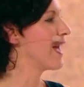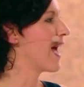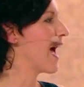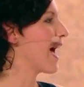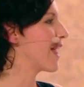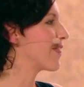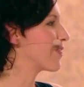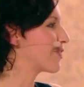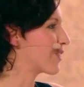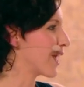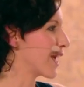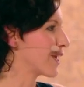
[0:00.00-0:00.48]

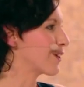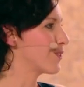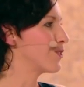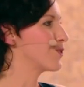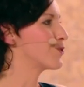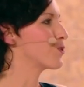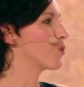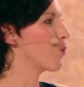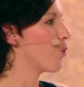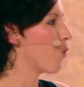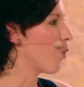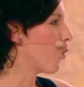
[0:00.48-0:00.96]
And thank you
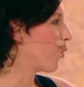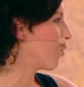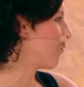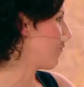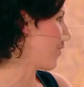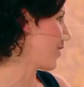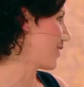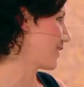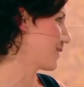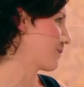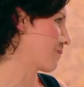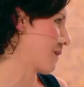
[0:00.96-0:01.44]
to all of
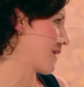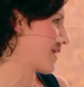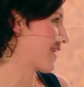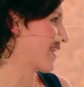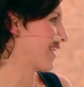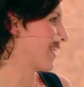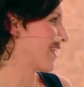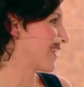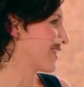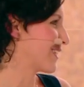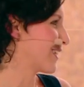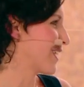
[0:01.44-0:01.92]
our
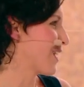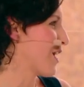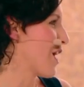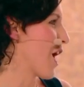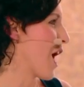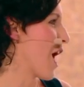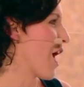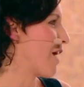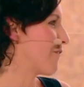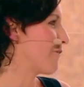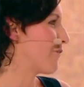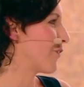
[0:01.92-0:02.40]
speakers
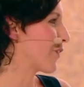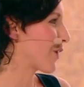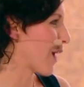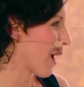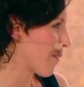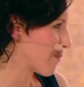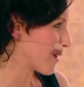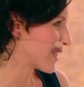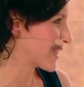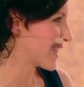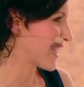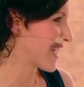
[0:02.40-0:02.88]
for
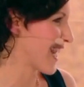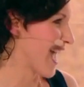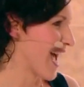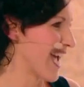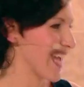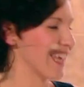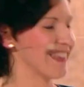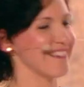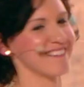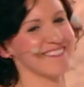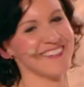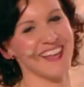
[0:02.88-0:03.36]
coming
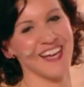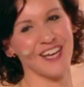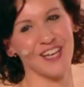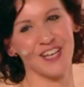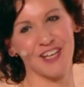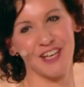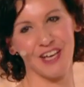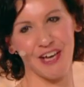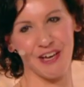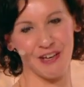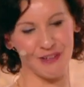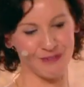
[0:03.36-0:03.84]
today.
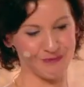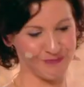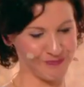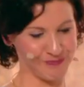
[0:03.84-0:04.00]
Thank you.